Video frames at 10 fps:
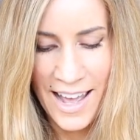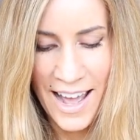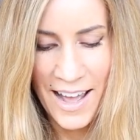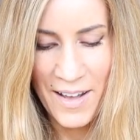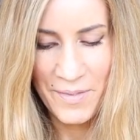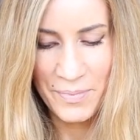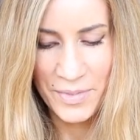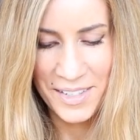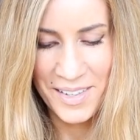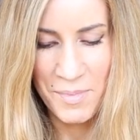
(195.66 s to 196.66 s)
Um,
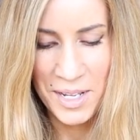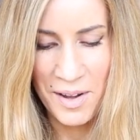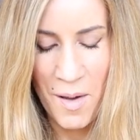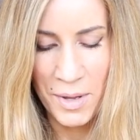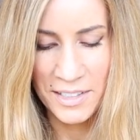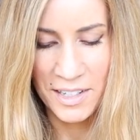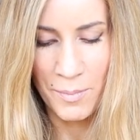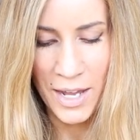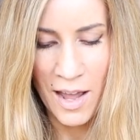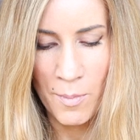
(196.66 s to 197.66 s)
somebody commented on
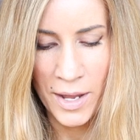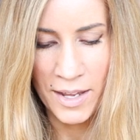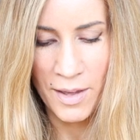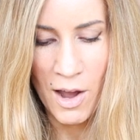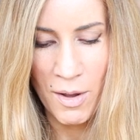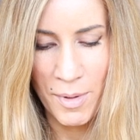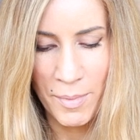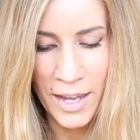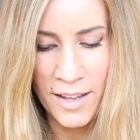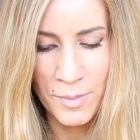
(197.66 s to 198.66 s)
my how, my how I Met
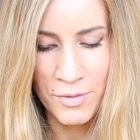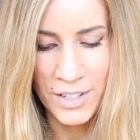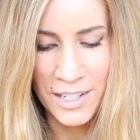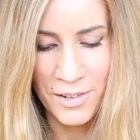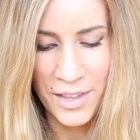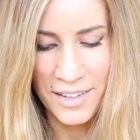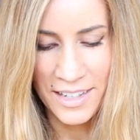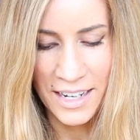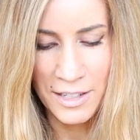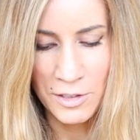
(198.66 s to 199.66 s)
My Husband video. They
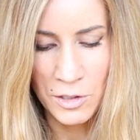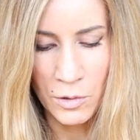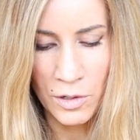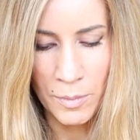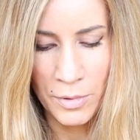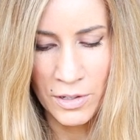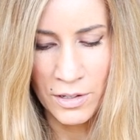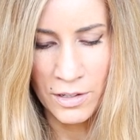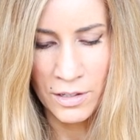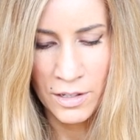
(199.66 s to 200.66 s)
said
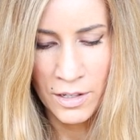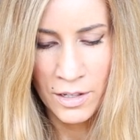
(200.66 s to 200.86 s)
adorable.